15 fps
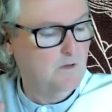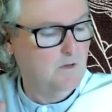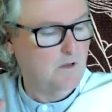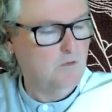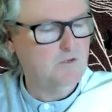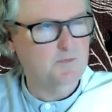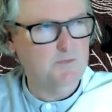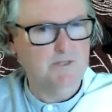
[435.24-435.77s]

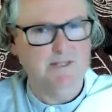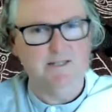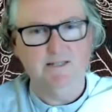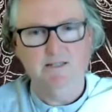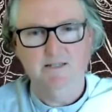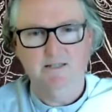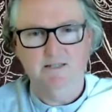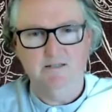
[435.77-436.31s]

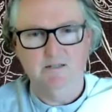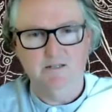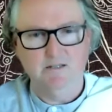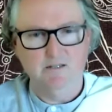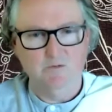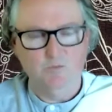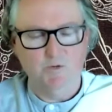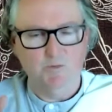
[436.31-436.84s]
ultimately,
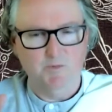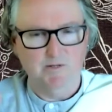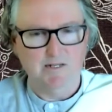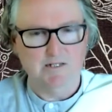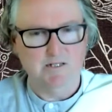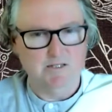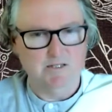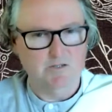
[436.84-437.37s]
when we get
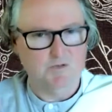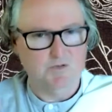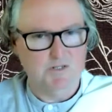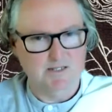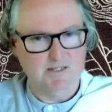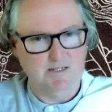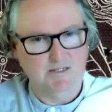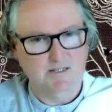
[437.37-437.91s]
to the
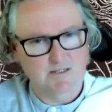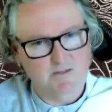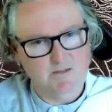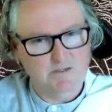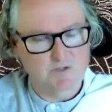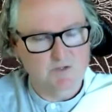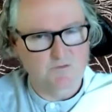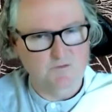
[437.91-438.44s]
Dzogchen
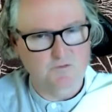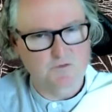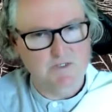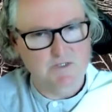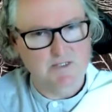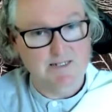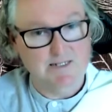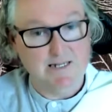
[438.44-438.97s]
sort of
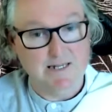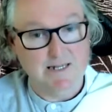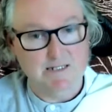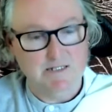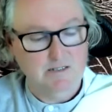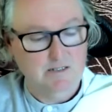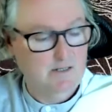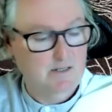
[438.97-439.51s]
state,
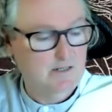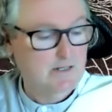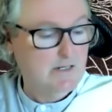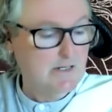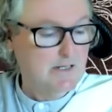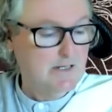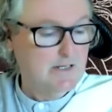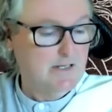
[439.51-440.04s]

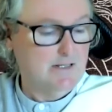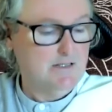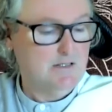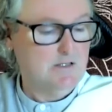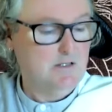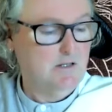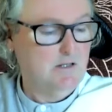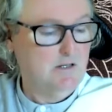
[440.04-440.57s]

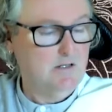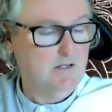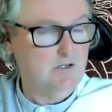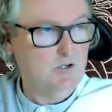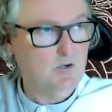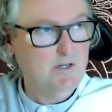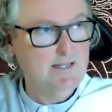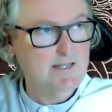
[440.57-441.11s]

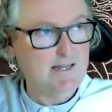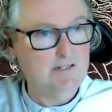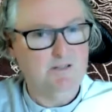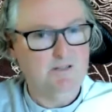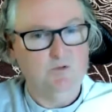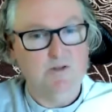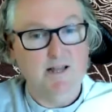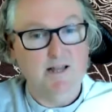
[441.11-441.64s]
joy is actually
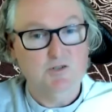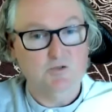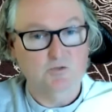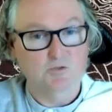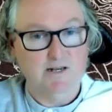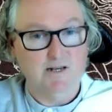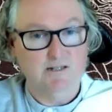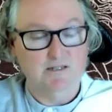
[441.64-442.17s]
the natural
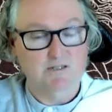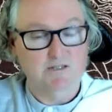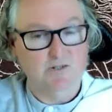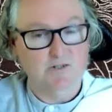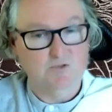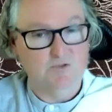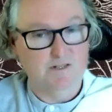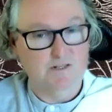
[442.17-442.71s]
radiance of our
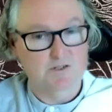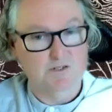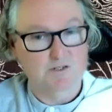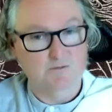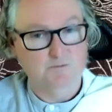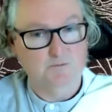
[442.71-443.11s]
true nature.